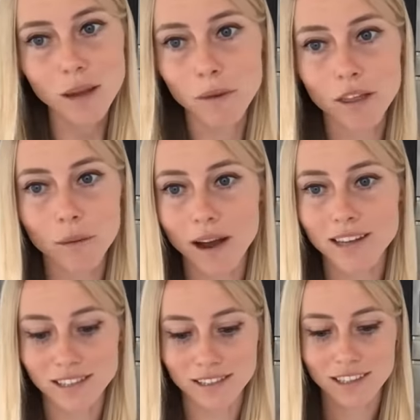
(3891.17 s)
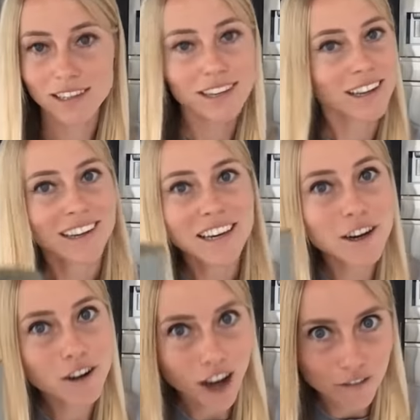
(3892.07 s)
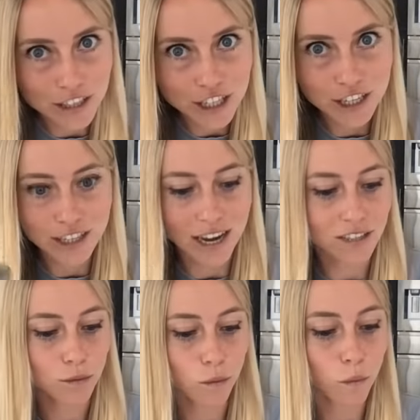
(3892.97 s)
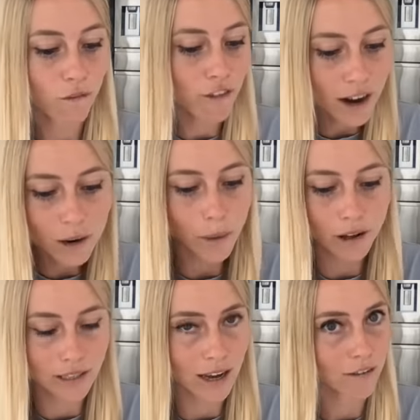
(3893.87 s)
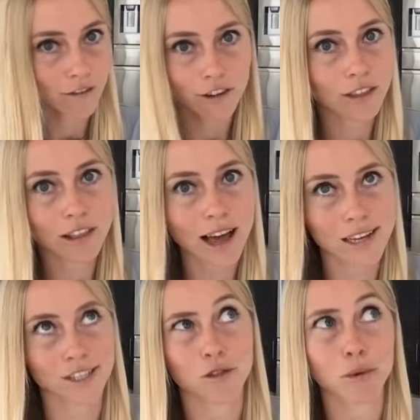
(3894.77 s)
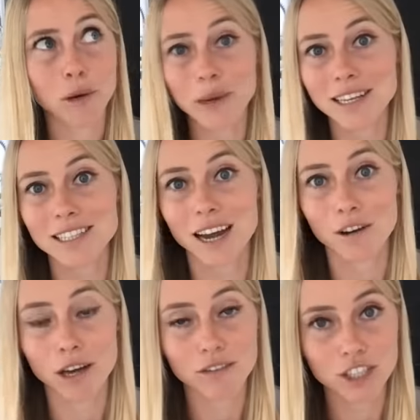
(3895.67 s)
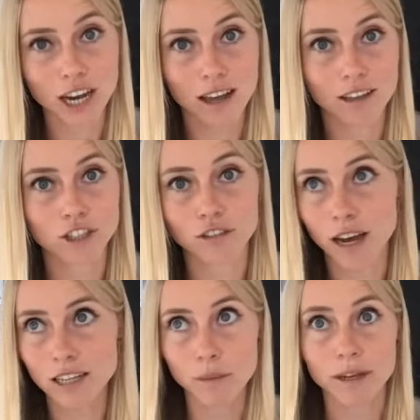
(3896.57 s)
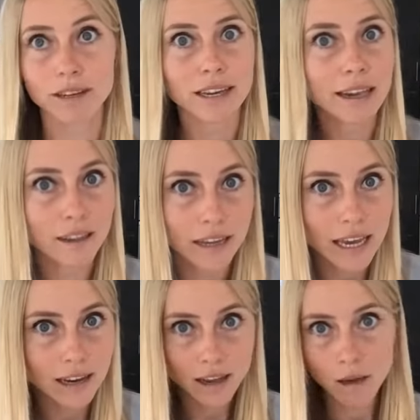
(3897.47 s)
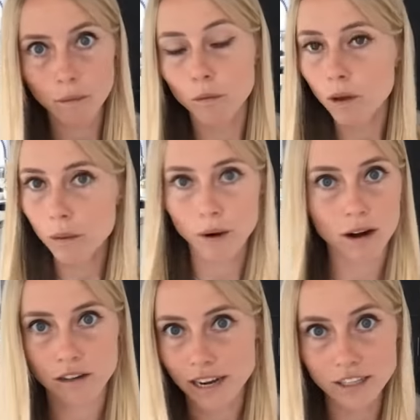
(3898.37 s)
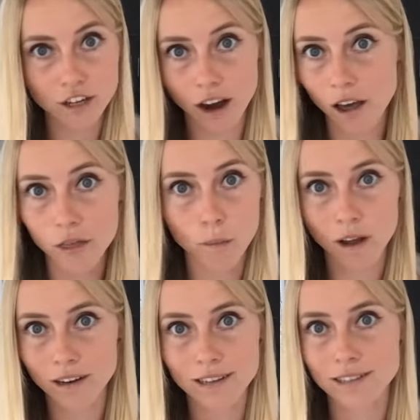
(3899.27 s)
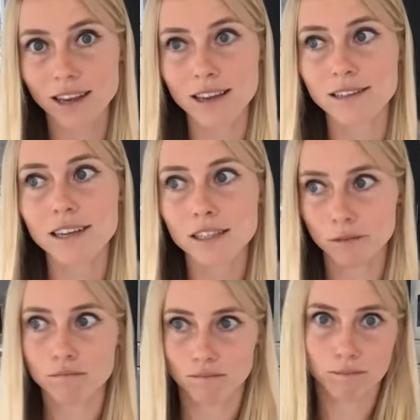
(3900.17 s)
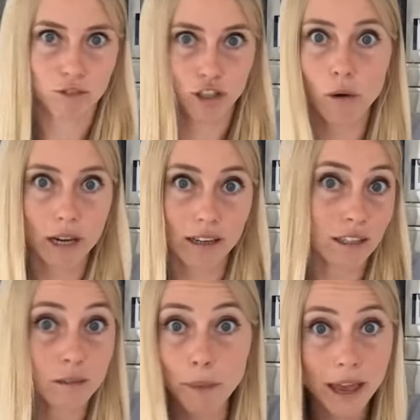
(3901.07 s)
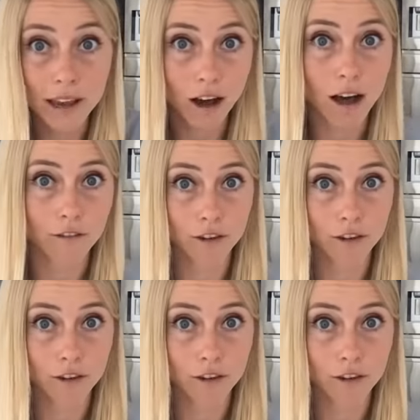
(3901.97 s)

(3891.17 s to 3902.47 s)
But otherwise, Keto Coffee Cheers, guys. Very well done for the last three weeks now of the challenge. You guys have been killing it, been really prioritizing your health and wellness, and it's showing, it's paying off.